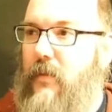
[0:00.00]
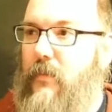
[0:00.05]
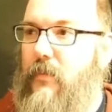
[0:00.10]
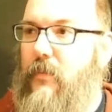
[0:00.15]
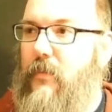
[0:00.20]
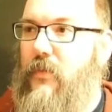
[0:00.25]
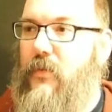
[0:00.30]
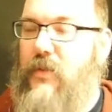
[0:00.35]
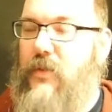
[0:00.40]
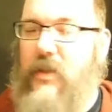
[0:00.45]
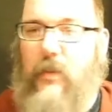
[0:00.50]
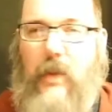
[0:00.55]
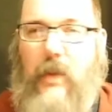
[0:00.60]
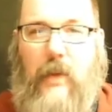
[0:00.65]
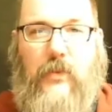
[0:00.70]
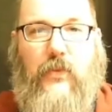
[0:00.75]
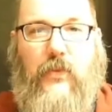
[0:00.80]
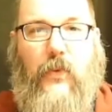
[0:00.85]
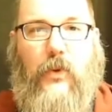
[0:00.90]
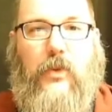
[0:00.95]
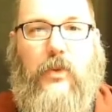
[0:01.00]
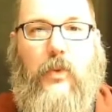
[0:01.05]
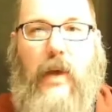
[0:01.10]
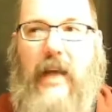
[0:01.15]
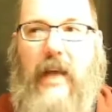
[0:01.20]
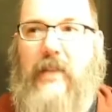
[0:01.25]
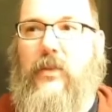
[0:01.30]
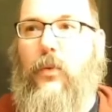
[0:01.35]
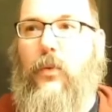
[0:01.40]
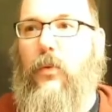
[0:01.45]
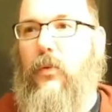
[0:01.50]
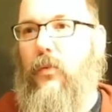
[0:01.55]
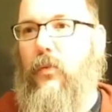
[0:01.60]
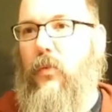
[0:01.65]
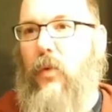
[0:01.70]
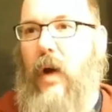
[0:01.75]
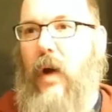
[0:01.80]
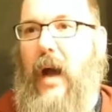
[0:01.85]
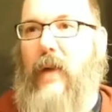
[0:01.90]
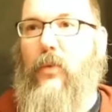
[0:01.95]
sometimes folks will ask,
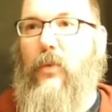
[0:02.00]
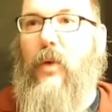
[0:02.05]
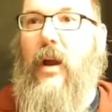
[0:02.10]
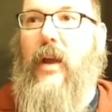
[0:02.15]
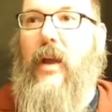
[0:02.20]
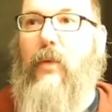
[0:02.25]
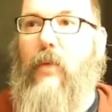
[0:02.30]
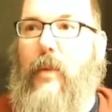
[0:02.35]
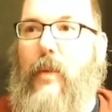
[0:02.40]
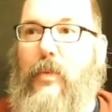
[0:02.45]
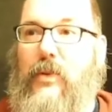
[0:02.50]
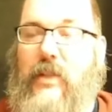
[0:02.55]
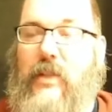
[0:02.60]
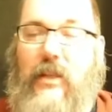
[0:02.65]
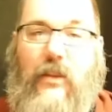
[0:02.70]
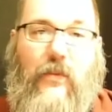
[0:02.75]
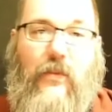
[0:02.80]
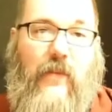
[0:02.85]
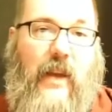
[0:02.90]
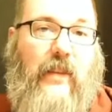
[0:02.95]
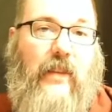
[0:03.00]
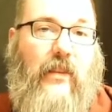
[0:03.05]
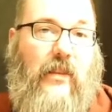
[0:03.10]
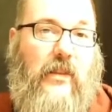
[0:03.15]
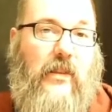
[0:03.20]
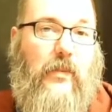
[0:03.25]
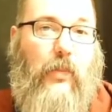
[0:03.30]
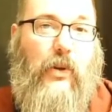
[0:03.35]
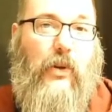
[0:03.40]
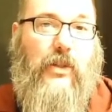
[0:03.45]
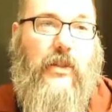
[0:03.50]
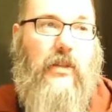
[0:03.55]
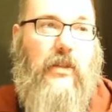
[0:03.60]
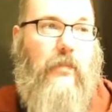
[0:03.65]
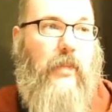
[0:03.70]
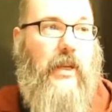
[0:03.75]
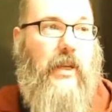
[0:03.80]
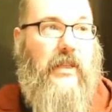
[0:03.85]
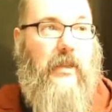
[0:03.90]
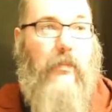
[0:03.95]
well, how do I represent the fact that this person
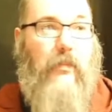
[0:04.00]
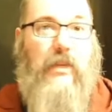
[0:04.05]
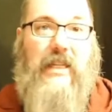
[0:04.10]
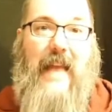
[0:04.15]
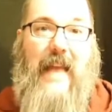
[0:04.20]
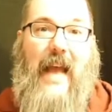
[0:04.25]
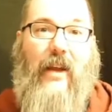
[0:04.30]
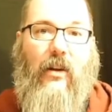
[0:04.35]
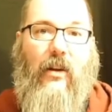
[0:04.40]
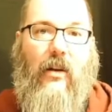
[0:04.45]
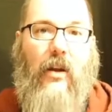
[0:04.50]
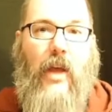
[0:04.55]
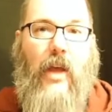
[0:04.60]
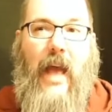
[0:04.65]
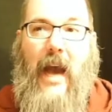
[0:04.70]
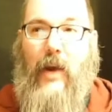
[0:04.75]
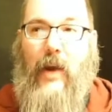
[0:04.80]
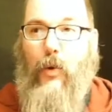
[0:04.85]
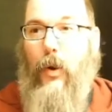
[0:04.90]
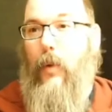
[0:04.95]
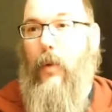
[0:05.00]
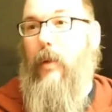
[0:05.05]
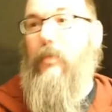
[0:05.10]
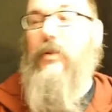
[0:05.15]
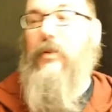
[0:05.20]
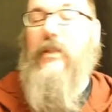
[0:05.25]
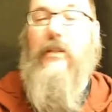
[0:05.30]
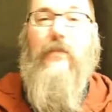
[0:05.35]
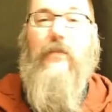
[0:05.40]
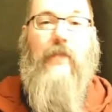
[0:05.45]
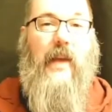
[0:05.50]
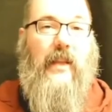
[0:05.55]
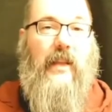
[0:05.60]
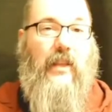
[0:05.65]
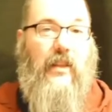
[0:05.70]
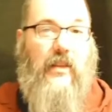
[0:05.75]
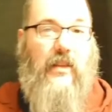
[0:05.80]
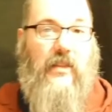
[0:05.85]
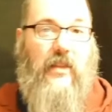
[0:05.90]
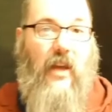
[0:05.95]
picks up a dagger? How do I represent the fact
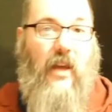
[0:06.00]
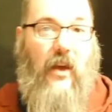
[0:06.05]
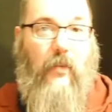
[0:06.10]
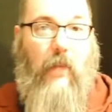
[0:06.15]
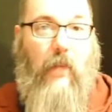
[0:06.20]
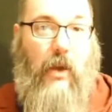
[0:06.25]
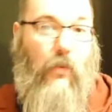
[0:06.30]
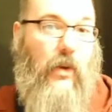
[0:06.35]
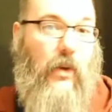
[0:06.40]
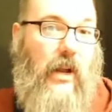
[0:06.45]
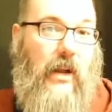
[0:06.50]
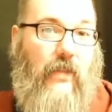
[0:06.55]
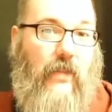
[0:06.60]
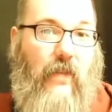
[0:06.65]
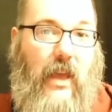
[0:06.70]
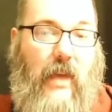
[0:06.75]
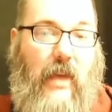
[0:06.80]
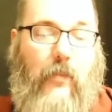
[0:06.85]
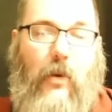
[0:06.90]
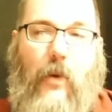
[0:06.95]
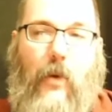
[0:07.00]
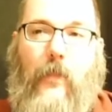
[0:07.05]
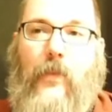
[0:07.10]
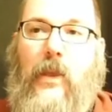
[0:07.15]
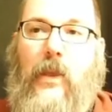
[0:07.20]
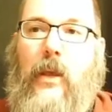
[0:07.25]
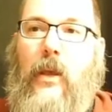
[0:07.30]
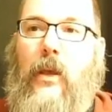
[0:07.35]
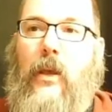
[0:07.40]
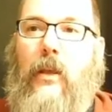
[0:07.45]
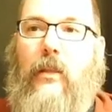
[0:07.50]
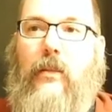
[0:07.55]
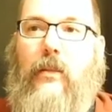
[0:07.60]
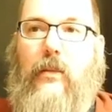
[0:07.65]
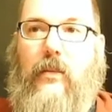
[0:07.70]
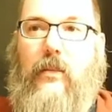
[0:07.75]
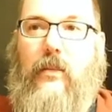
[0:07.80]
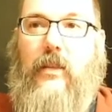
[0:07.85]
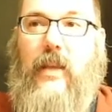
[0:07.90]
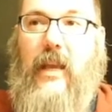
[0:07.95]
that this gun might run out of ammo?
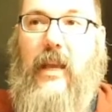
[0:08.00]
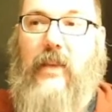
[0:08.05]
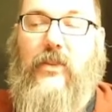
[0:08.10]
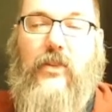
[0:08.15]
The answer